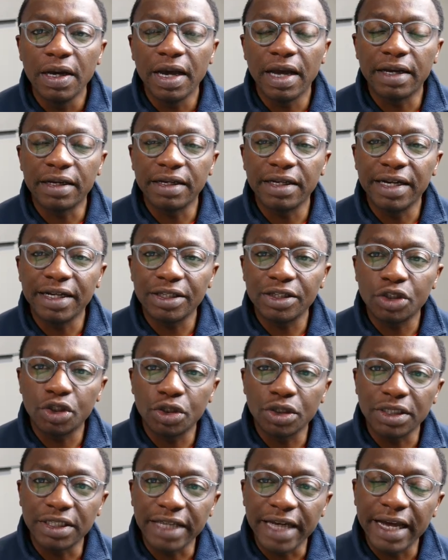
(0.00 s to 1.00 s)
And let's
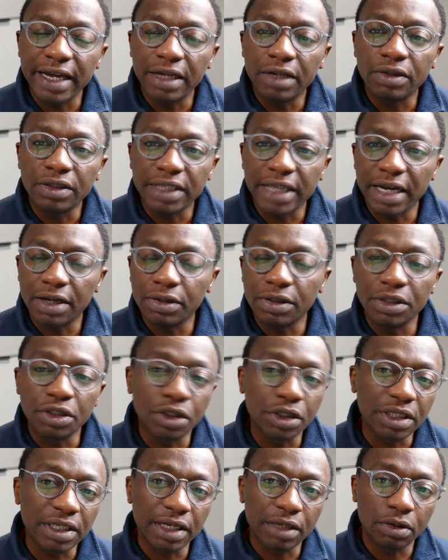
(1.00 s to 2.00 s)
just dial down. It's
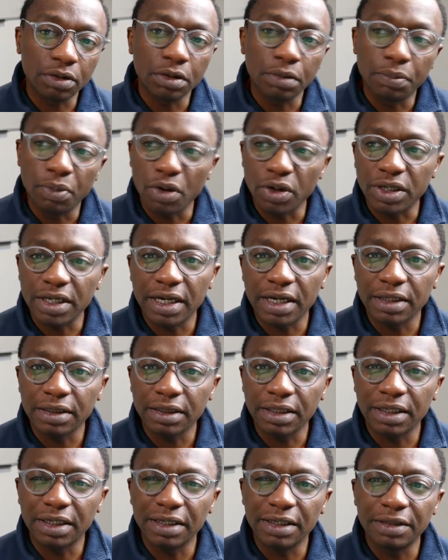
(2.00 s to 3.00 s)
just like on the
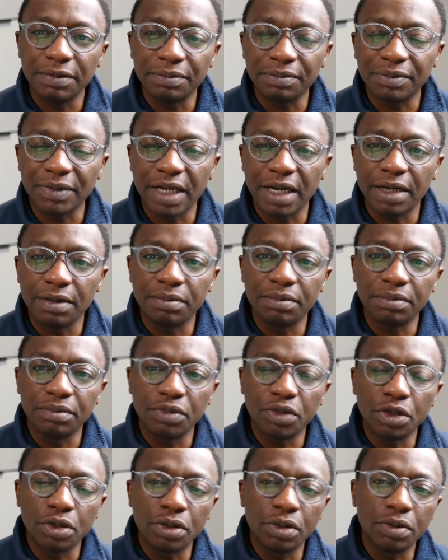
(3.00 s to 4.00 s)
podcast, I'm
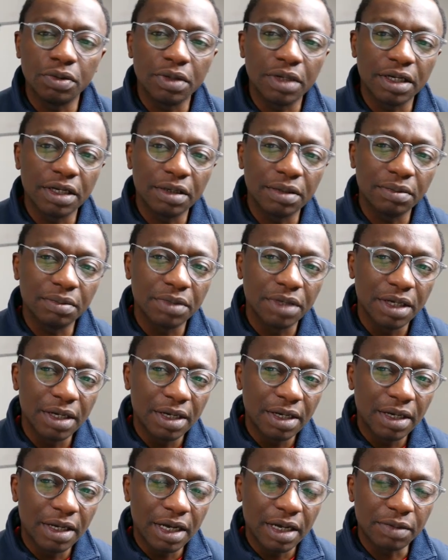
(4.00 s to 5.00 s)

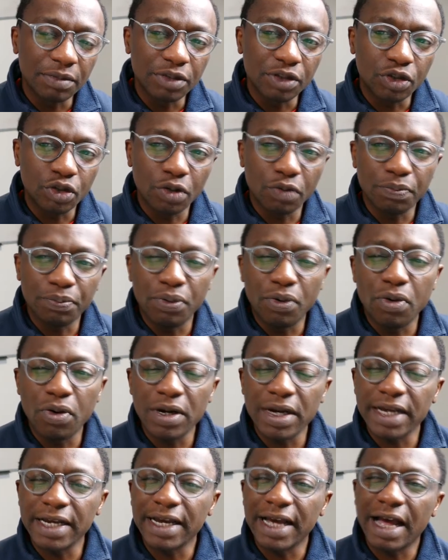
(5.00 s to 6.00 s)
sort of
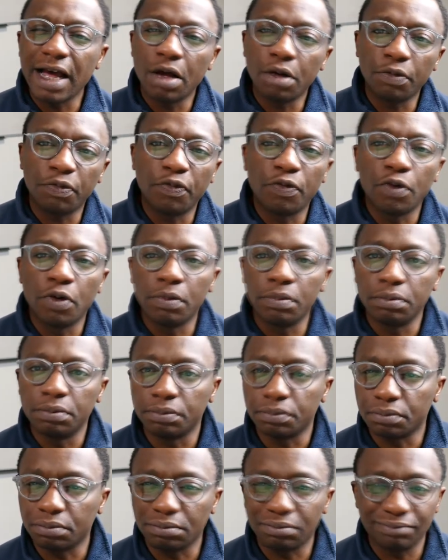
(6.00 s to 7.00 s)
pulling out
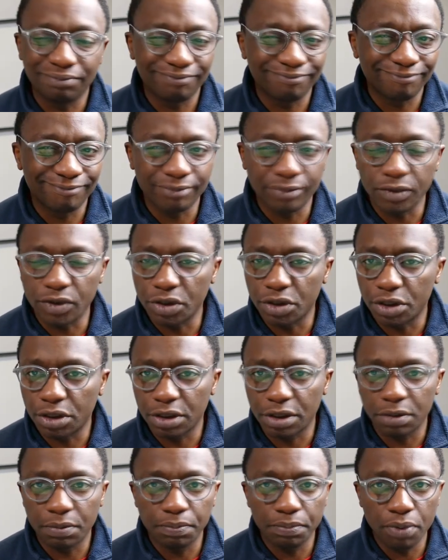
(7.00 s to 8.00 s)
from
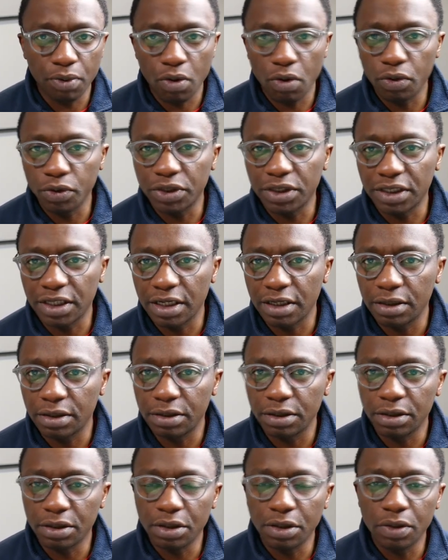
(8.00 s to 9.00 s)
just
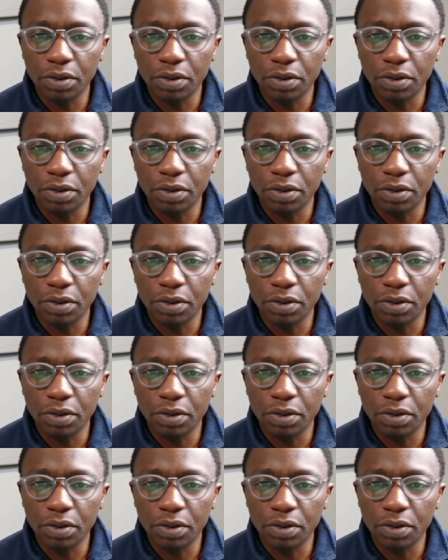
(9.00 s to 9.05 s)
posting